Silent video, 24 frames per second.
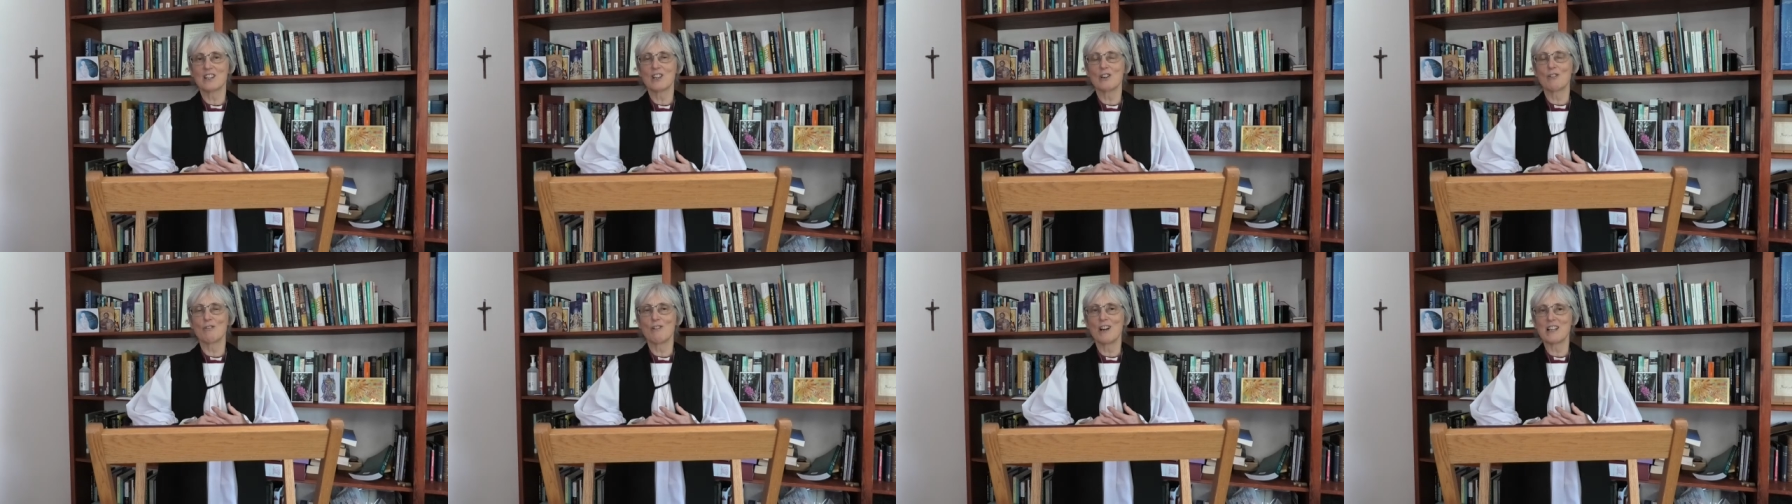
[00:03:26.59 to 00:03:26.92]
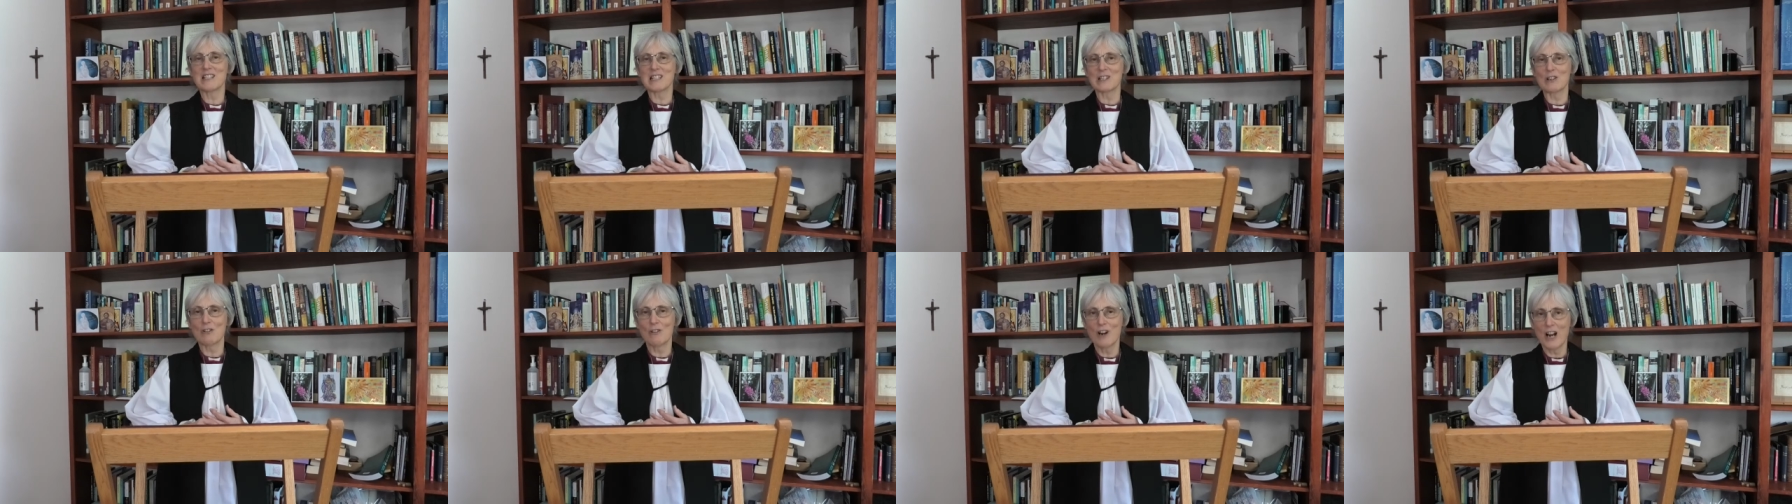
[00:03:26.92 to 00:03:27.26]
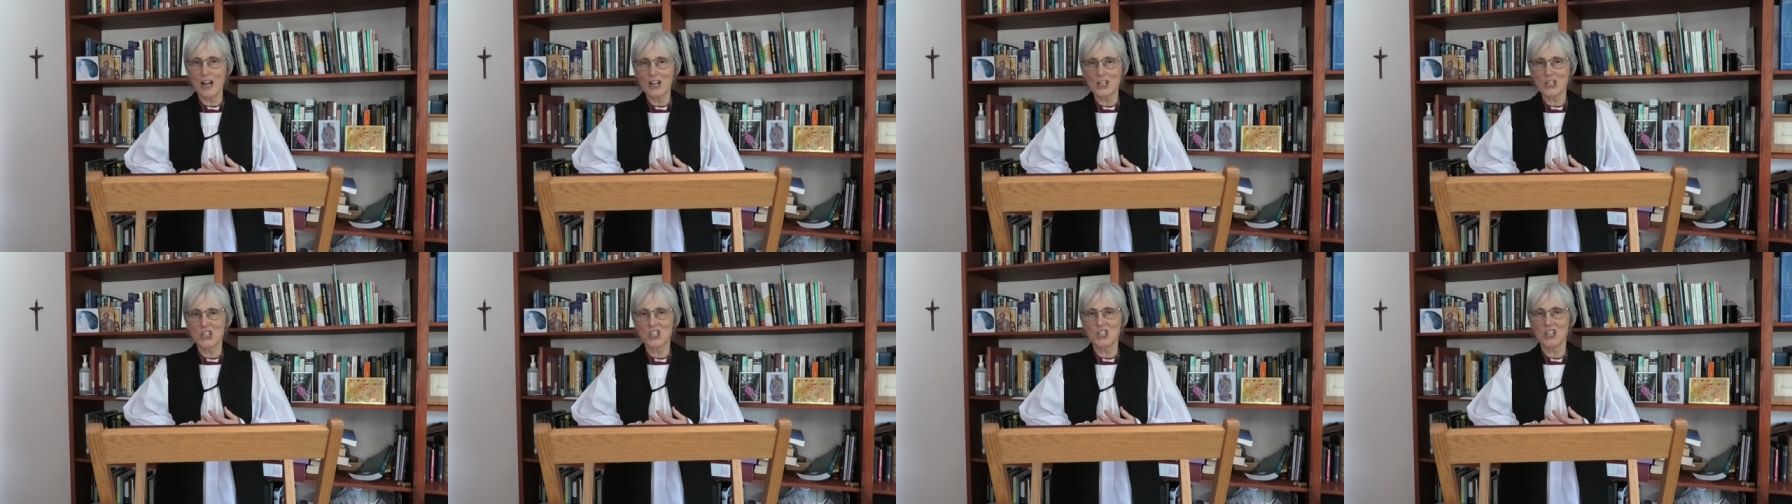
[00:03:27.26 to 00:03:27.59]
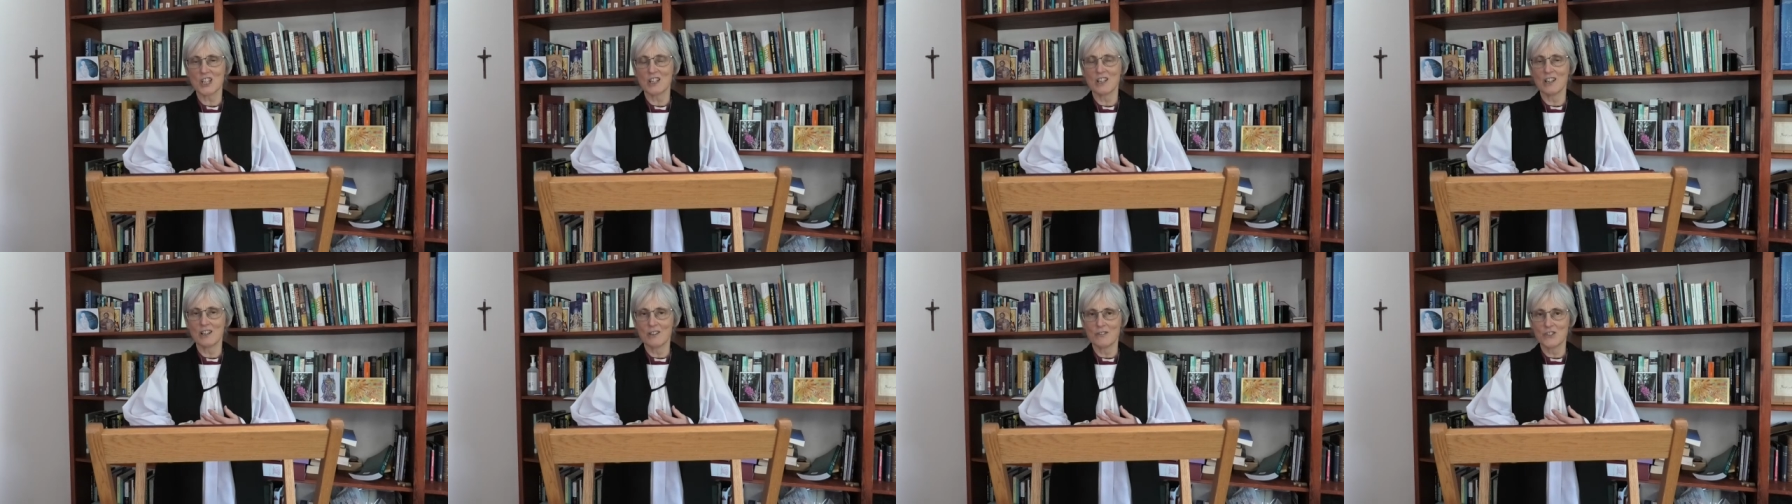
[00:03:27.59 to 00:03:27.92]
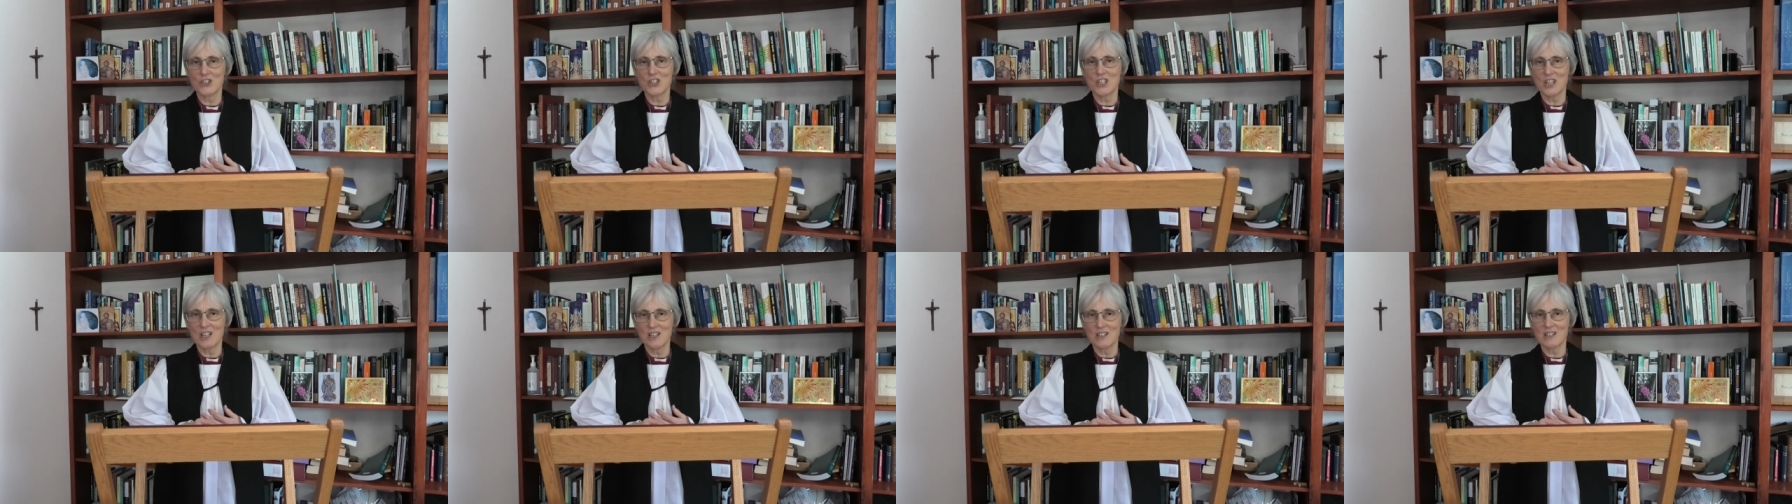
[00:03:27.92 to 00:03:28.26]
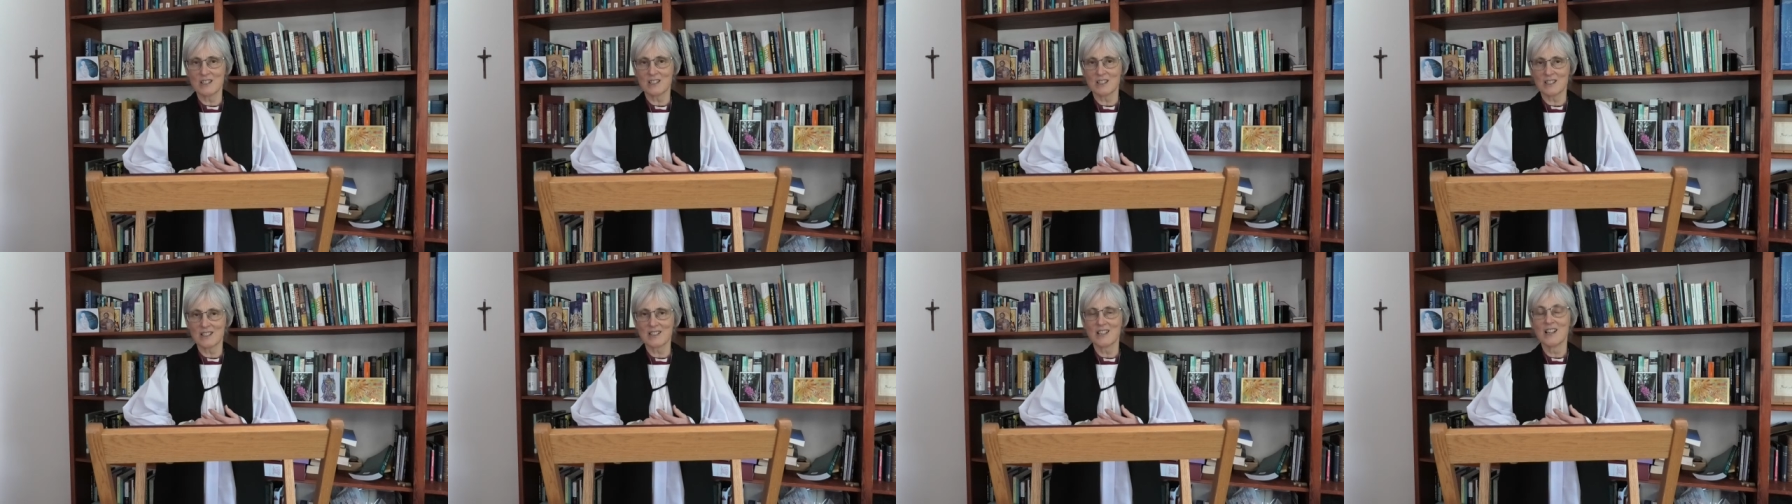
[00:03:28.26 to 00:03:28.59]
the resurrection of
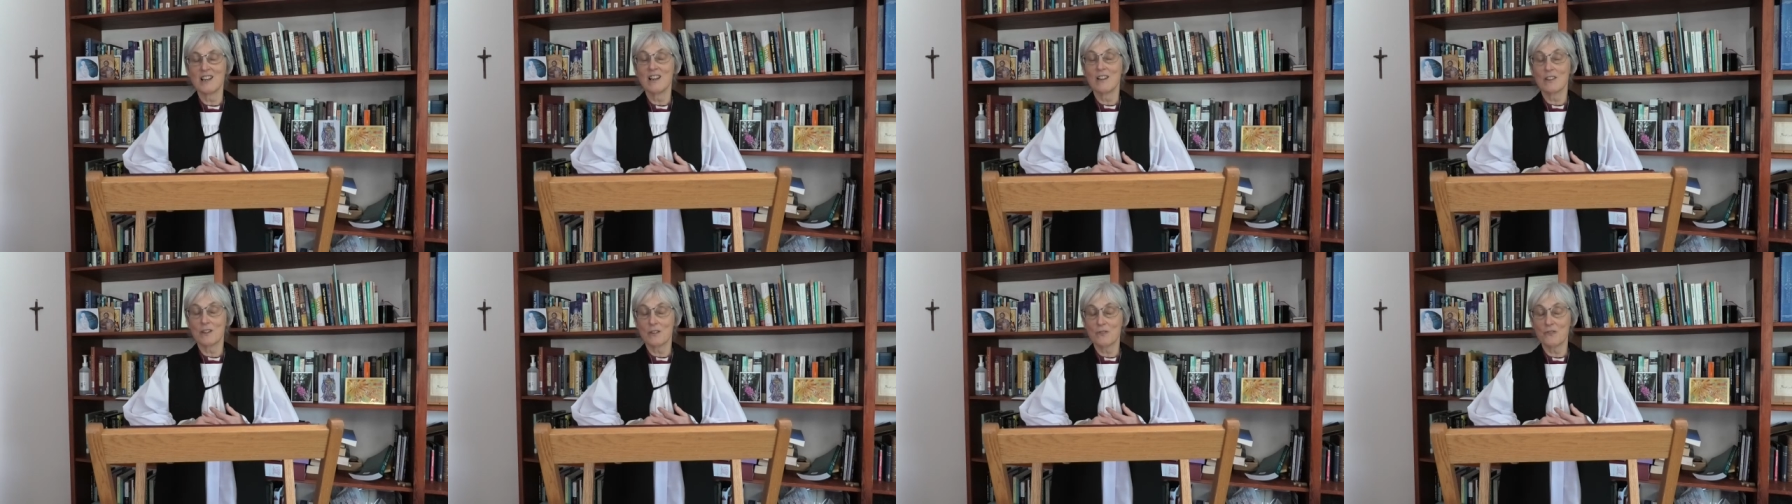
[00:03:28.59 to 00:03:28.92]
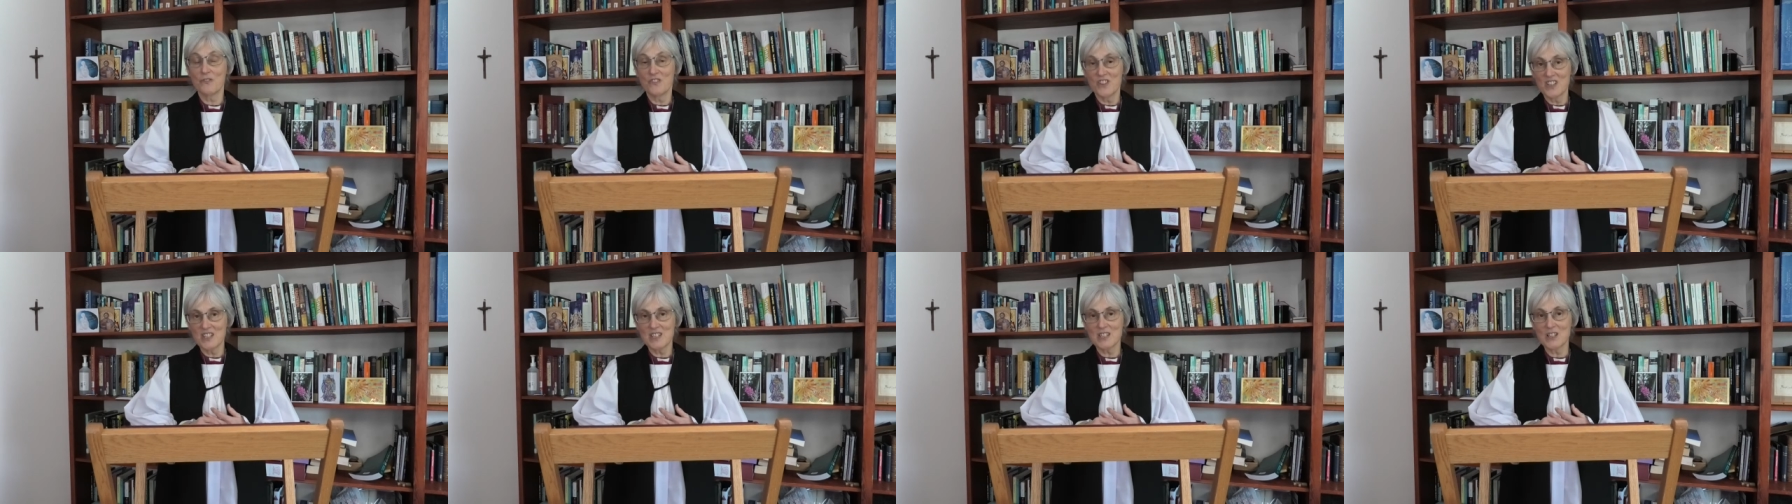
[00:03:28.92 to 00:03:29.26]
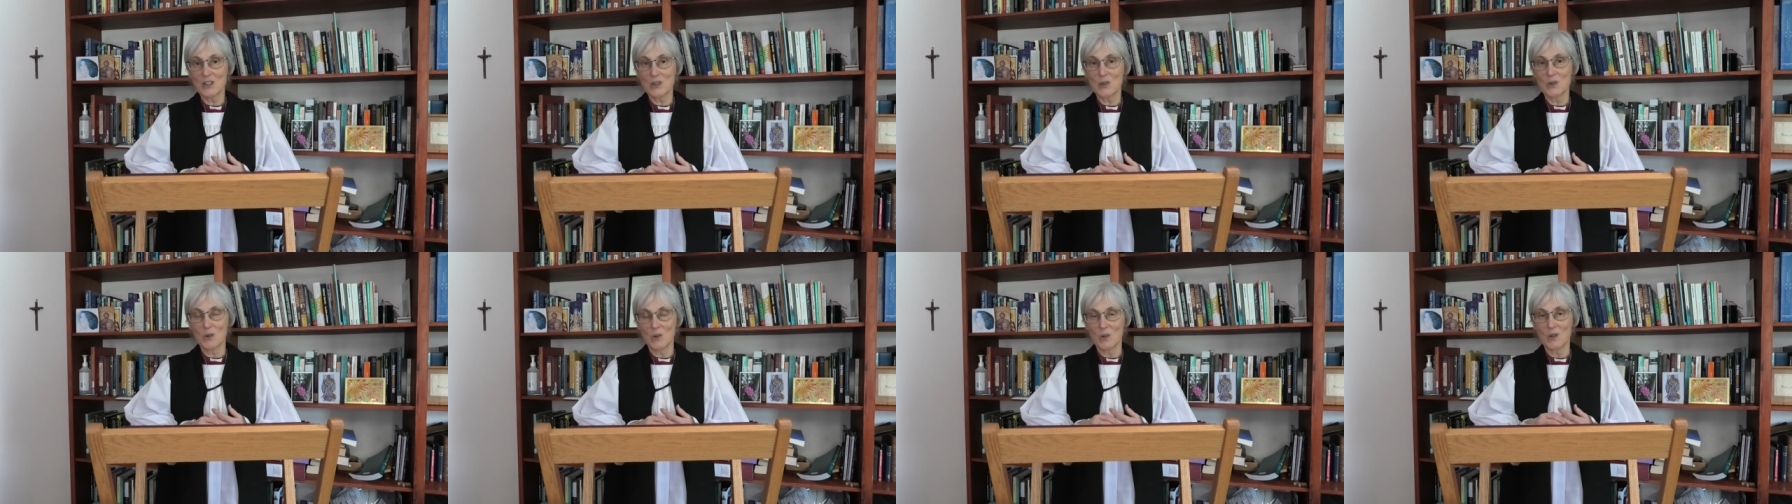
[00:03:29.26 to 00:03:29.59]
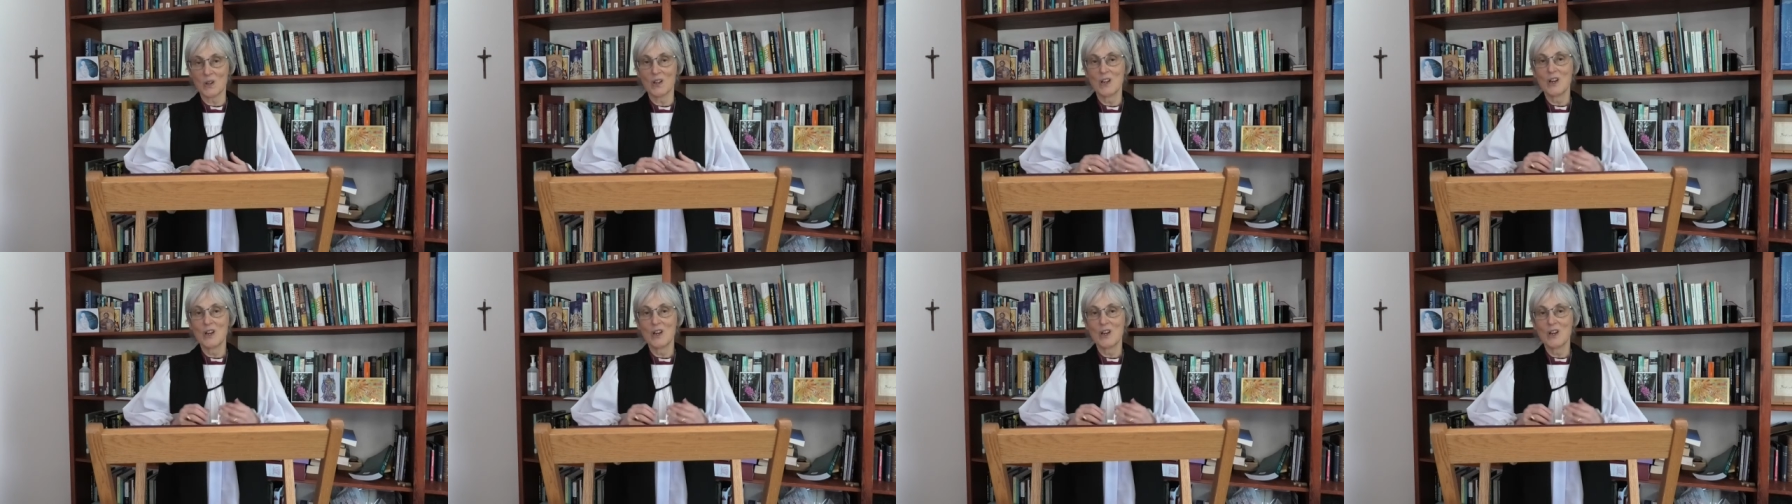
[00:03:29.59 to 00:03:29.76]
Jesus, the physical